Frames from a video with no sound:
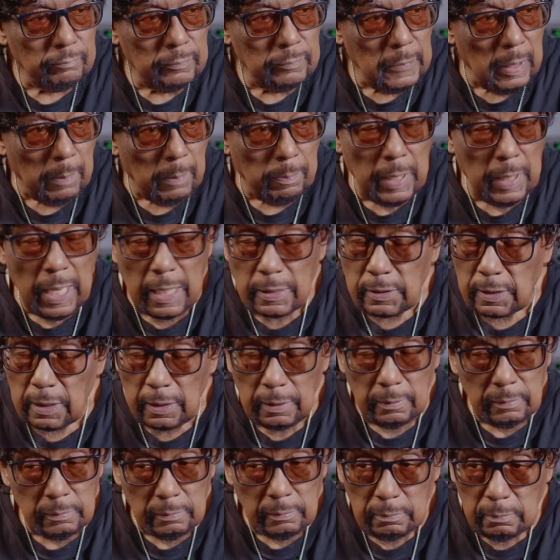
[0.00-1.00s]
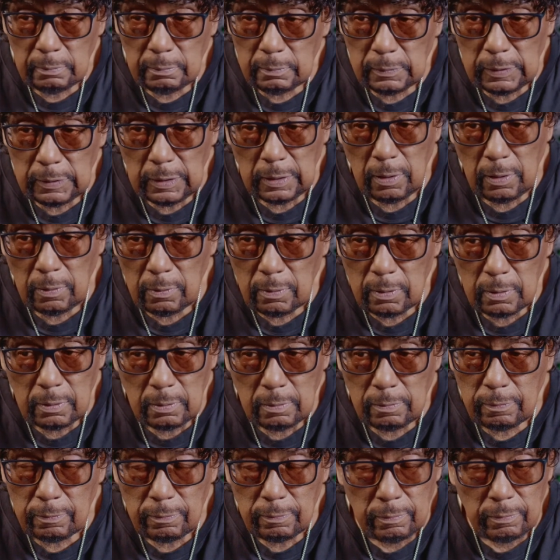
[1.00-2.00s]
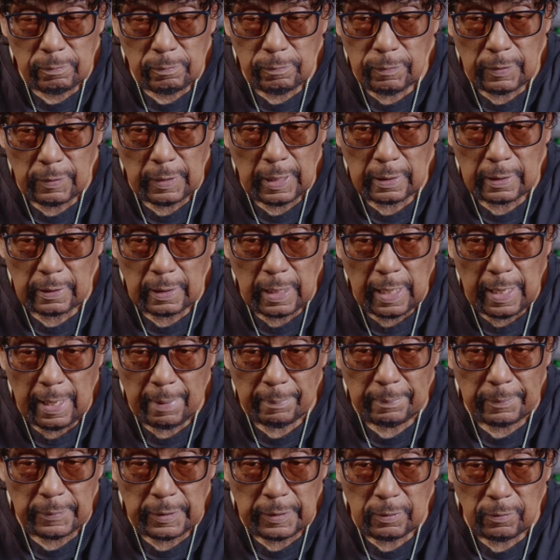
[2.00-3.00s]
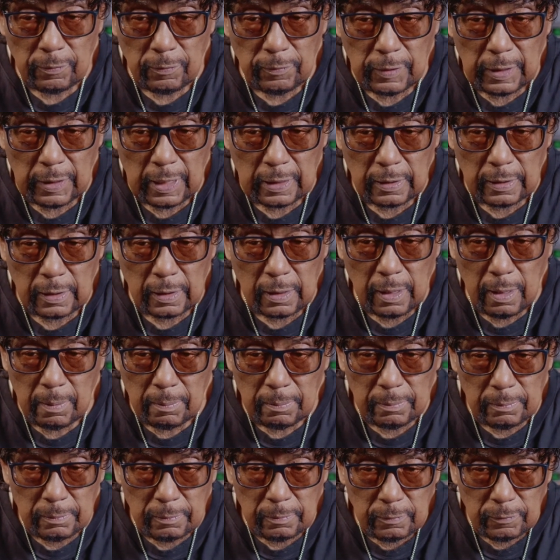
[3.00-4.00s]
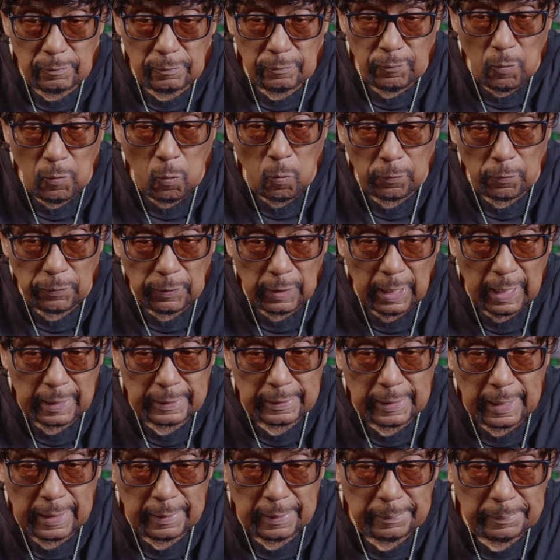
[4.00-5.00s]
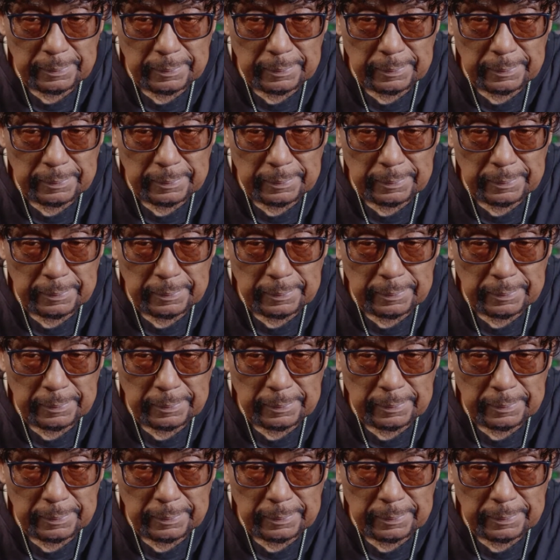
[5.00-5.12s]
a blessing, you know, for that to happen, you know, for that to come forth like that.